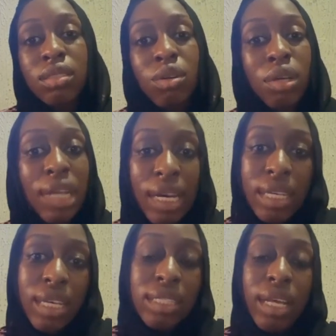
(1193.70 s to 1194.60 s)
other
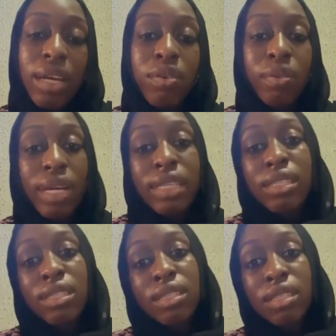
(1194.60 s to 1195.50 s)
cares like
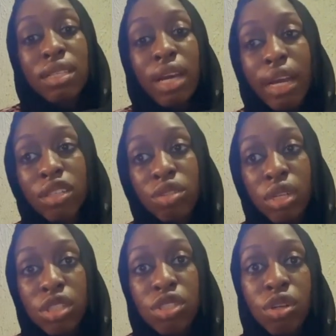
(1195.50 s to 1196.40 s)
rest,
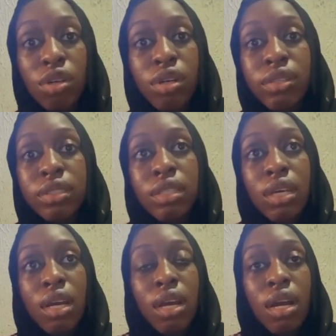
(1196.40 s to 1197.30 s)
hydration,
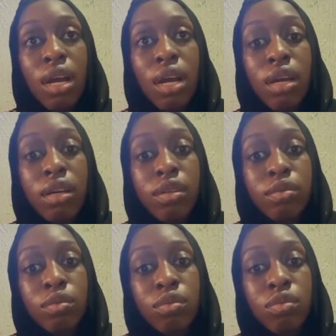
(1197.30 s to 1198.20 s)

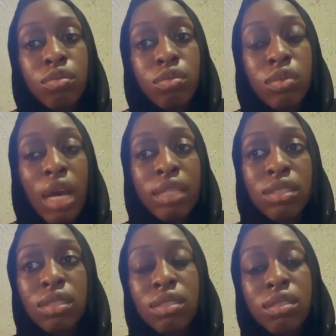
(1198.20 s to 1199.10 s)

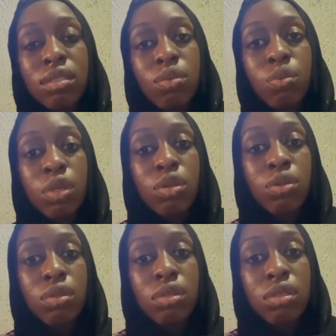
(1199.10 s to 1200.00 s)
and we could